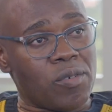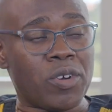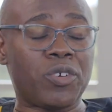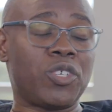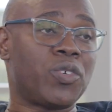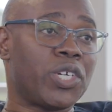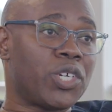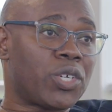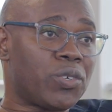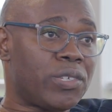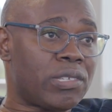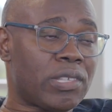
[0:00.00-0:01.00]
We're going to
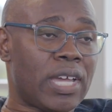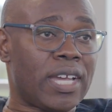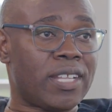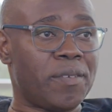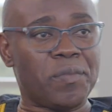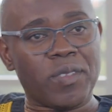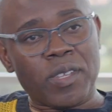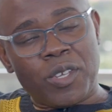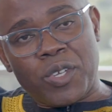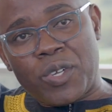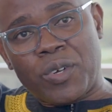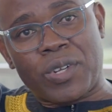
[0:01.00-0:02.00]
increase that.
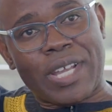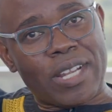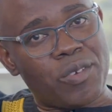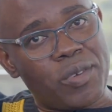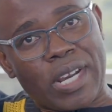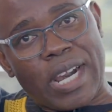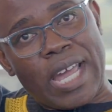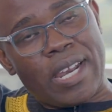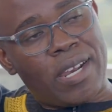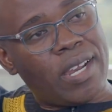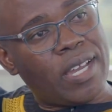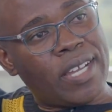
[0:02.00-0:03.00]
You know that we
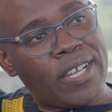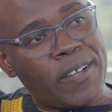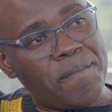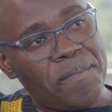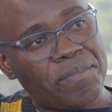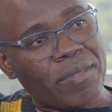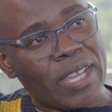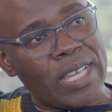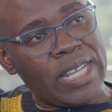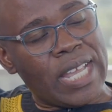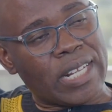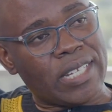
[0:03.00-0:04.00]
run
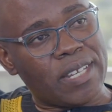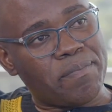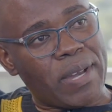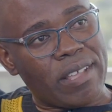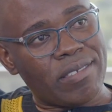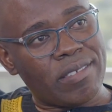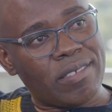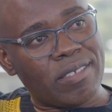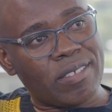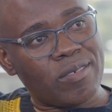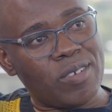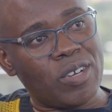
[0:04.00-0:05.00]
electric
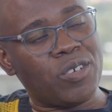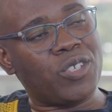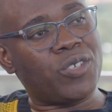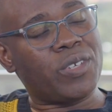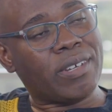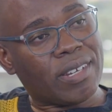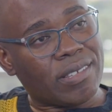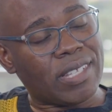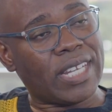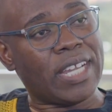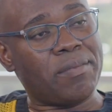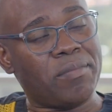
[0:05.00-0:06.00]
buses. We're going to increase
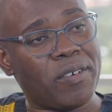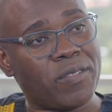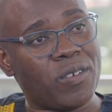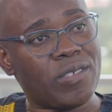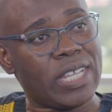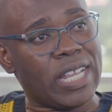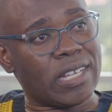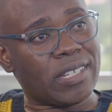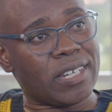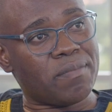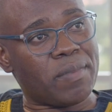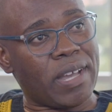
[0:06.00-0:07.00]
the number of those
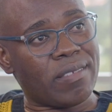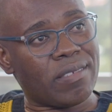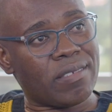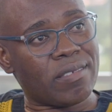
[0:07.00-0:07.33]
electric buses.